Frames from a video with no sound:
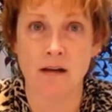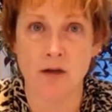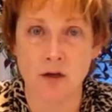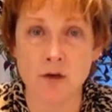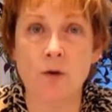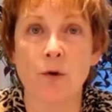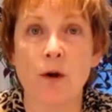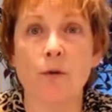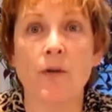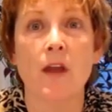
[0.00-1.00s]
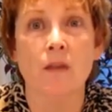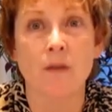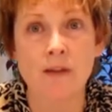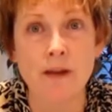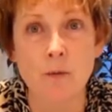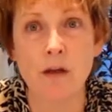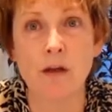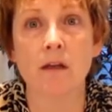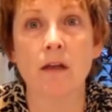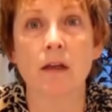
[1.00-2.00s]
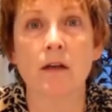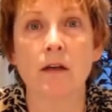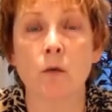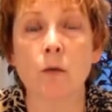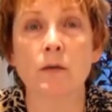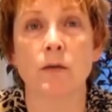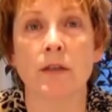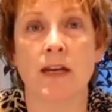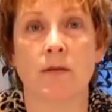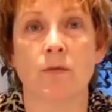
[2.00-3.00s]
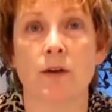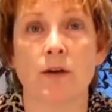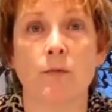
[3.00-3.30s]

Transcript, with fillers: in new growth than they will in an older leaf where you,